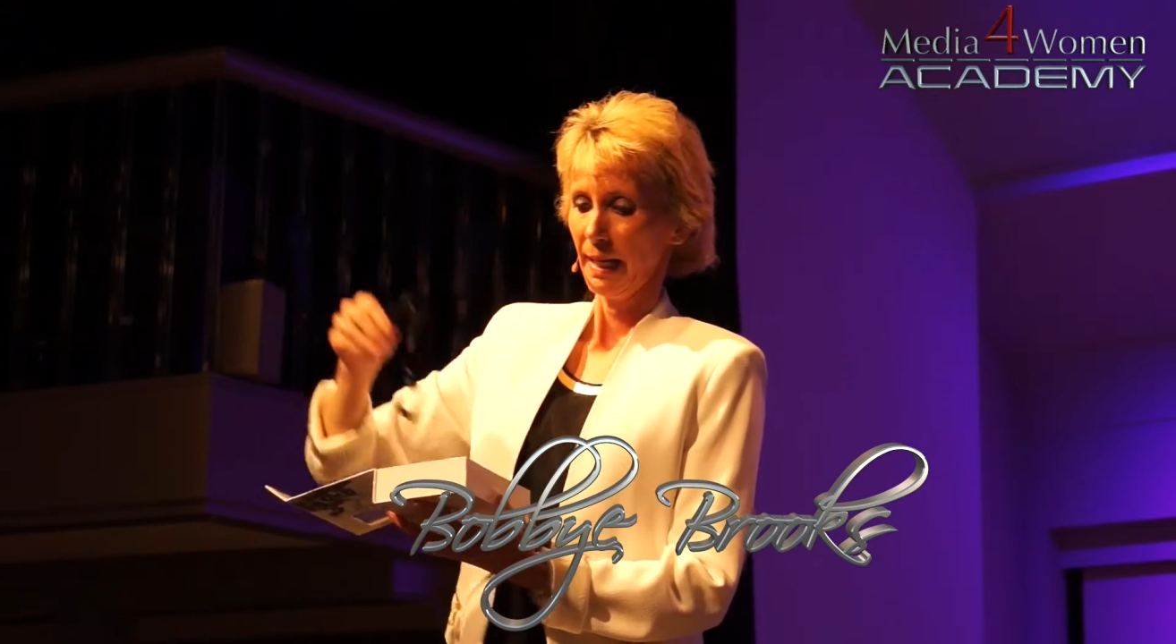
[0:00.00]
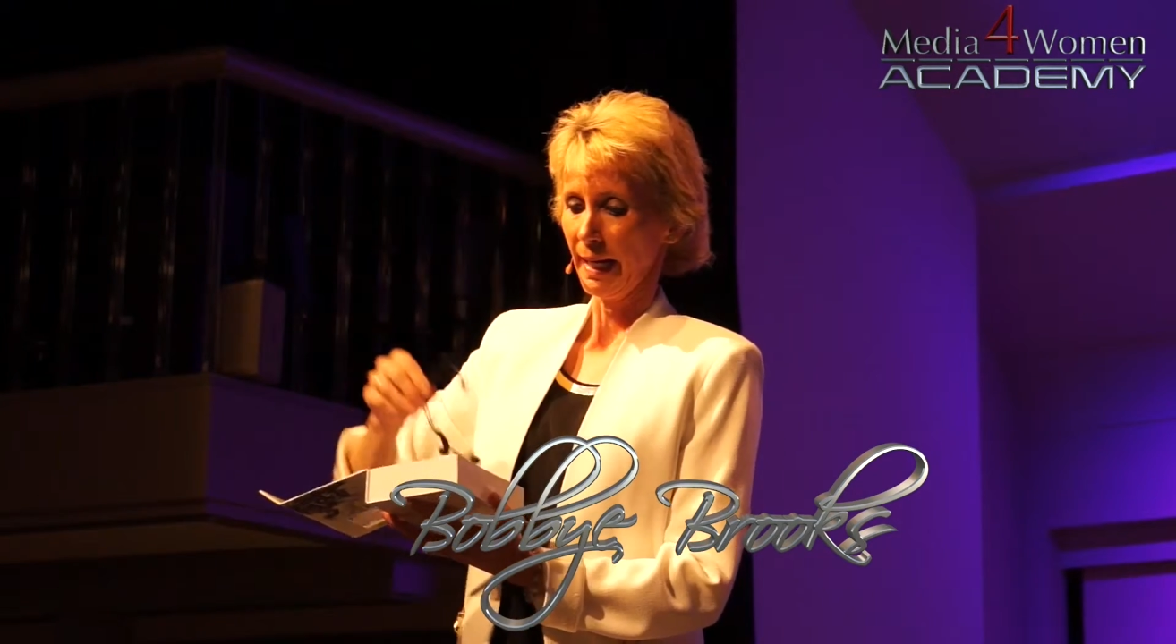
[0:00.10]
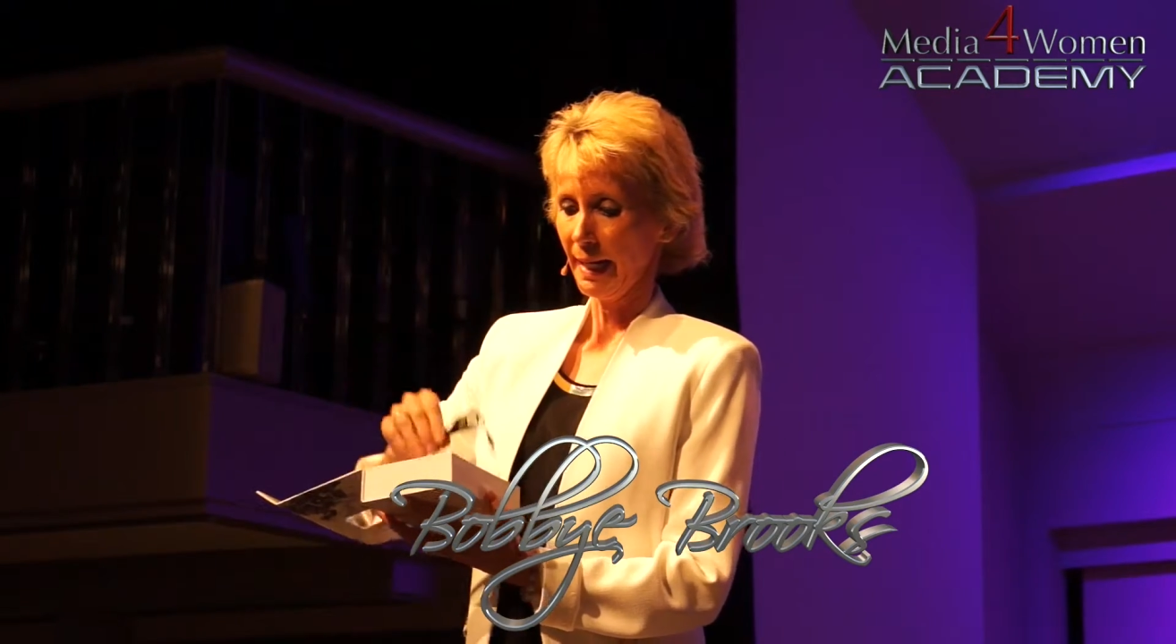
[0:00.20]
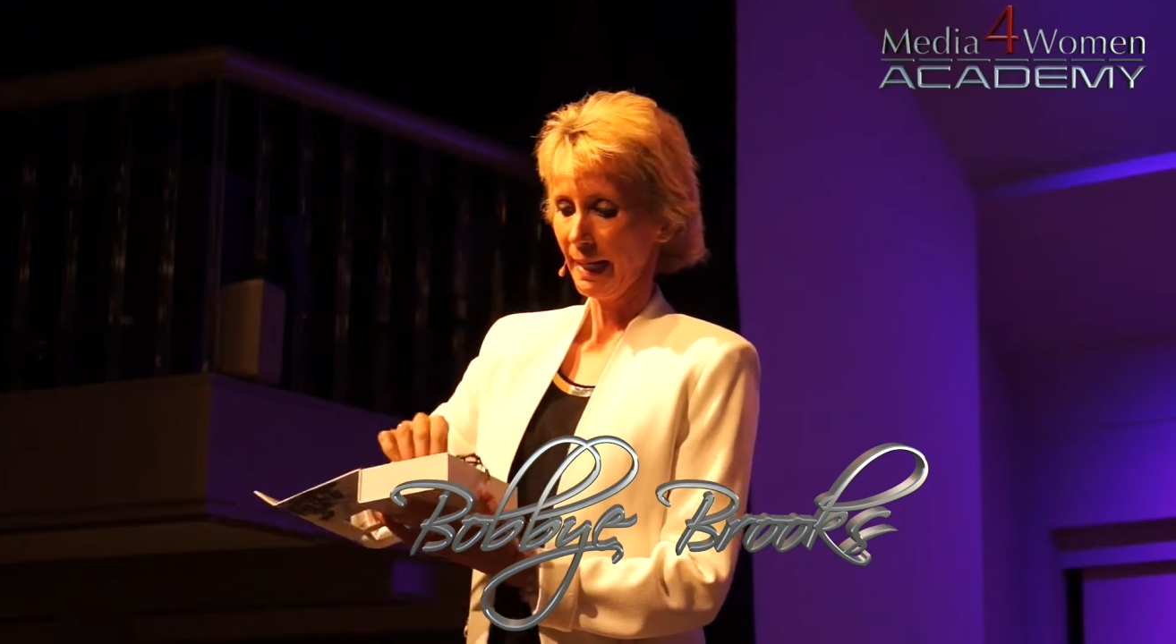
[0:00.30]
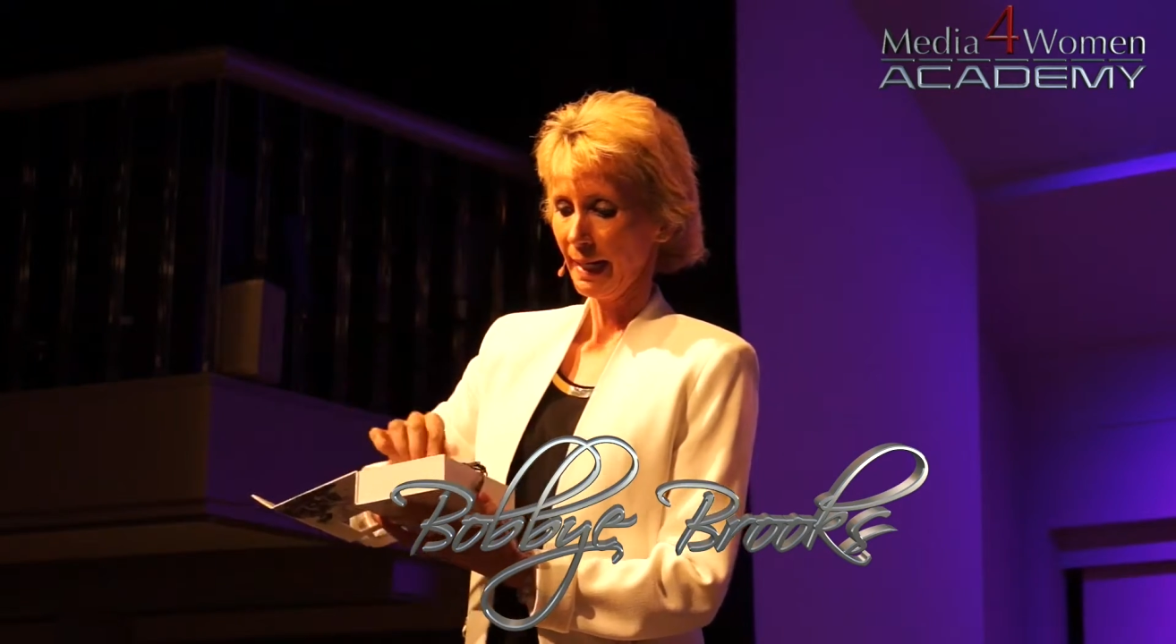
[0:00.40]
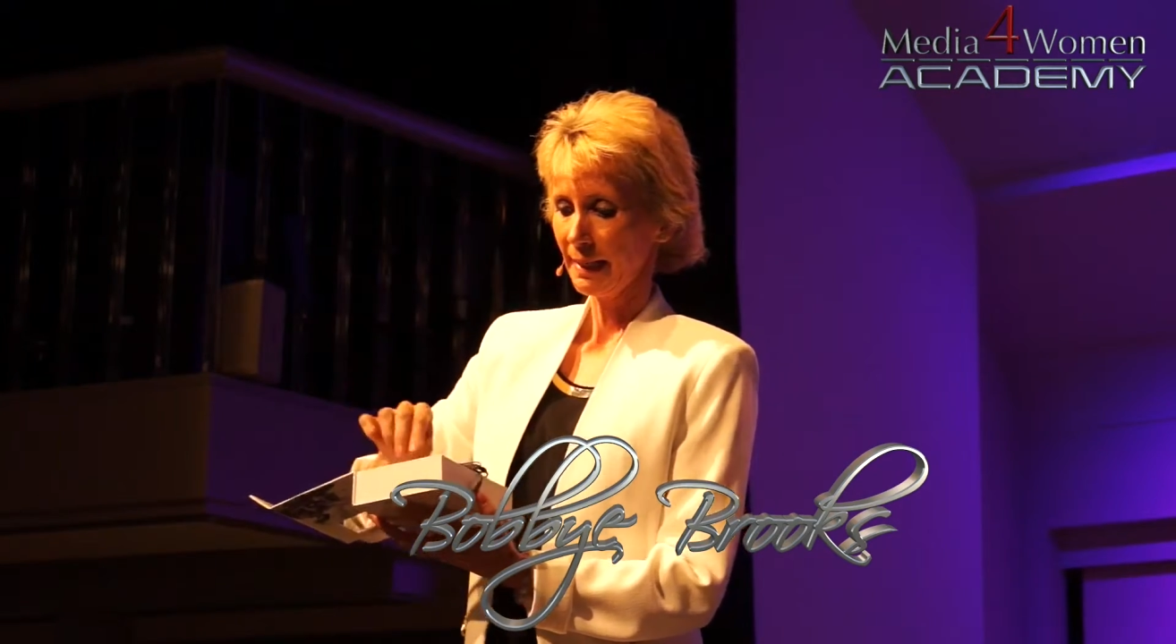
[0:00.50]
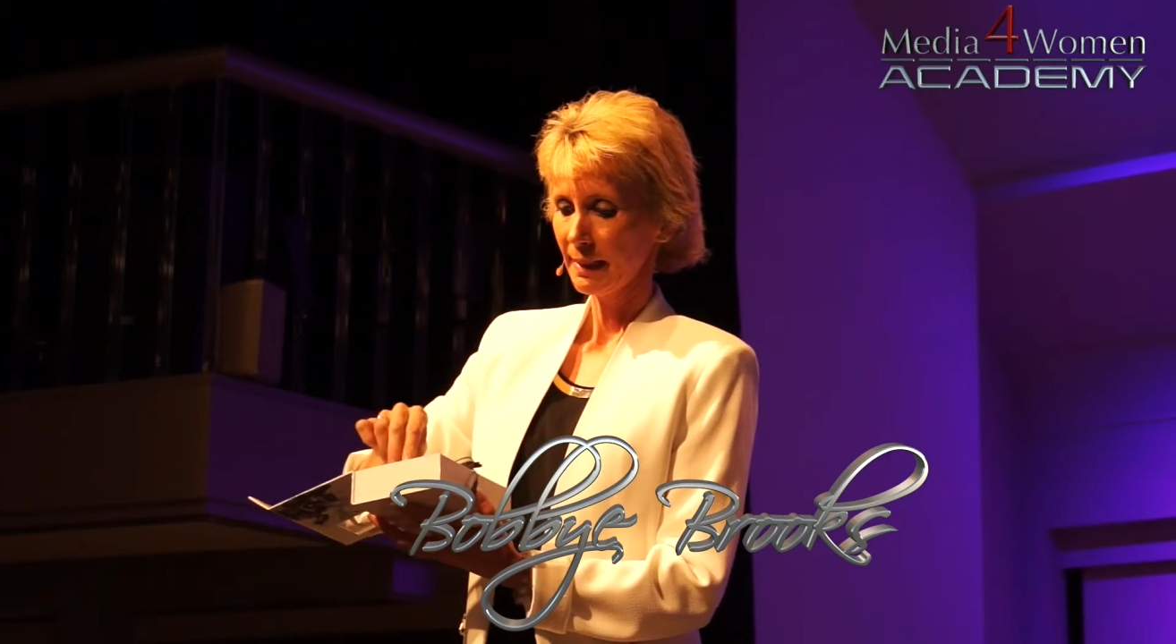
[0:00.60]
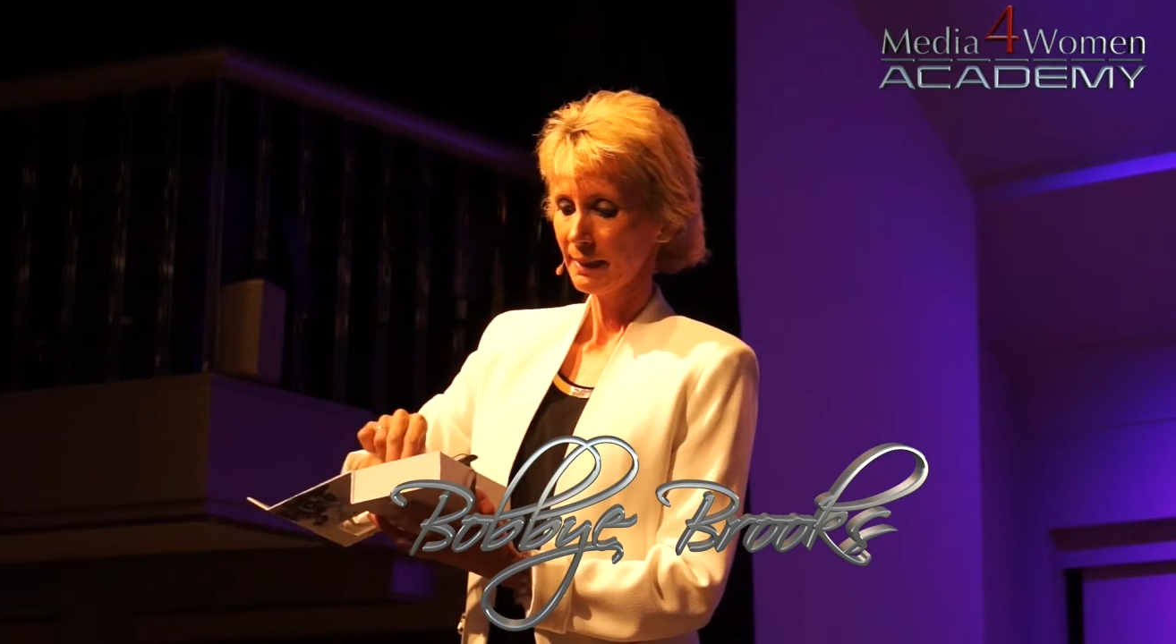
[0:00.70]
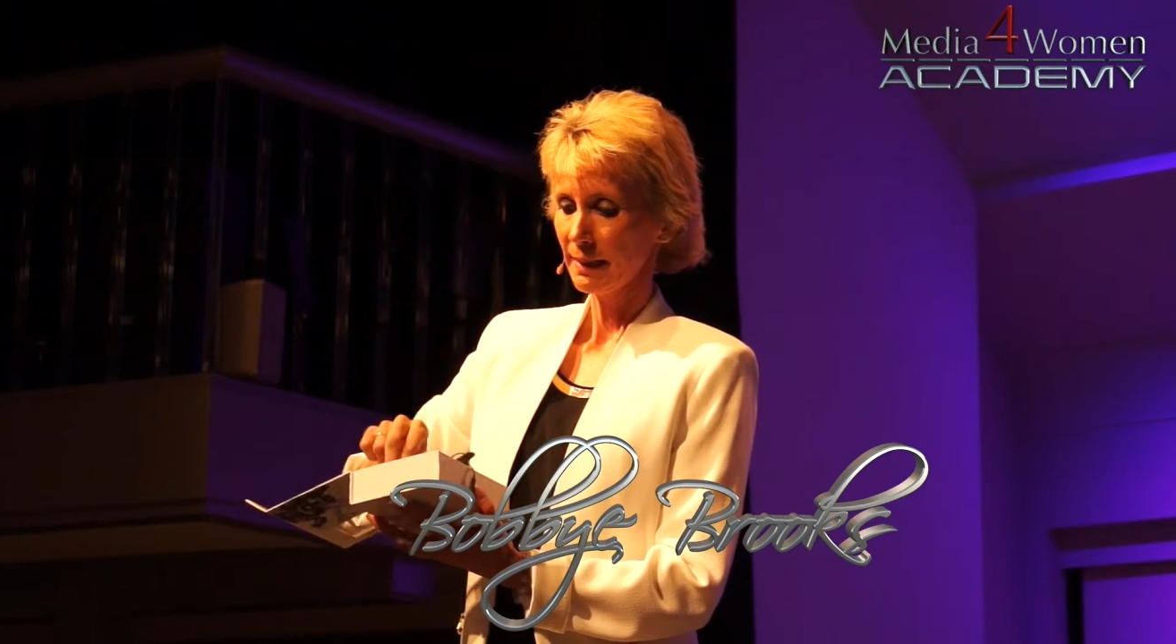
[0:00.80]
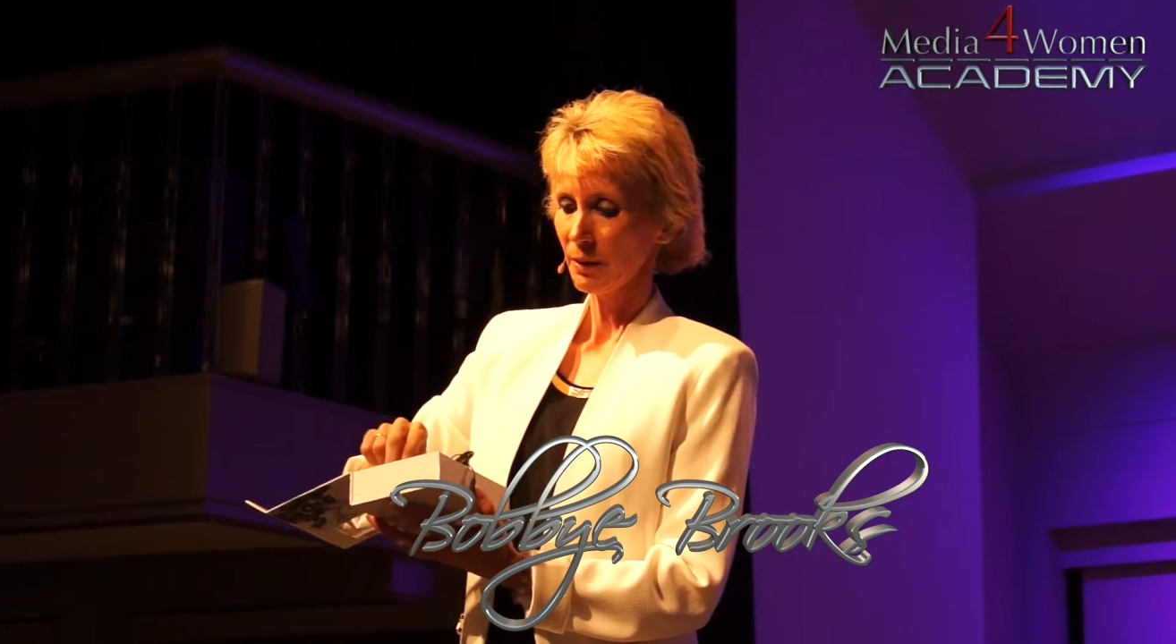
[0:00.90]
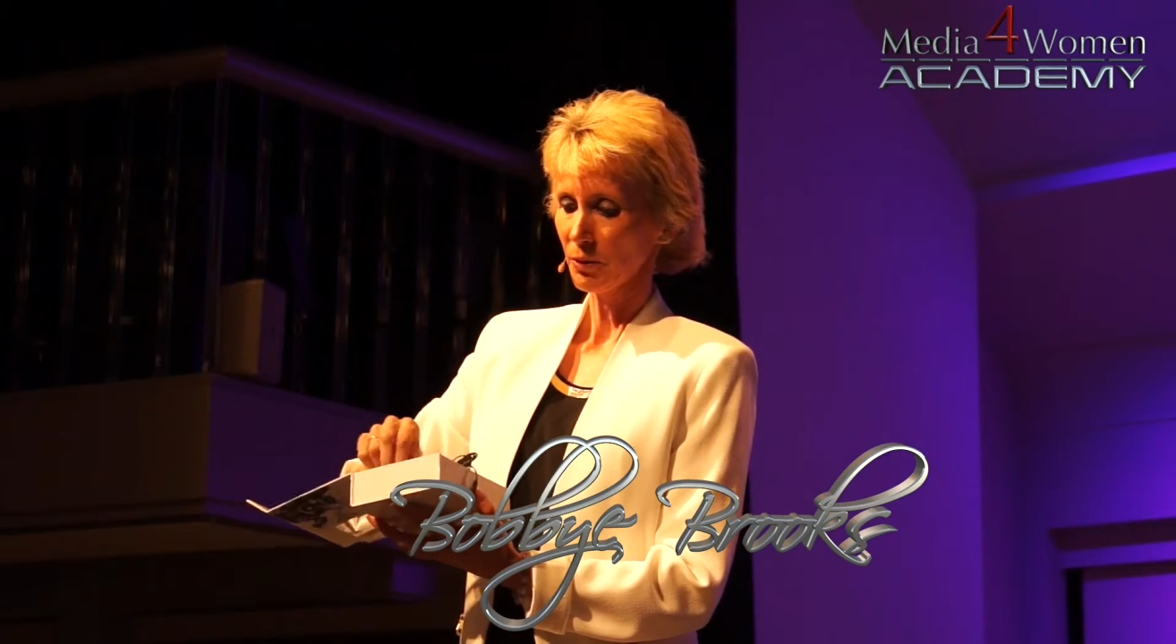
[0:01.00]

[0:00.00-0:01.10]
And then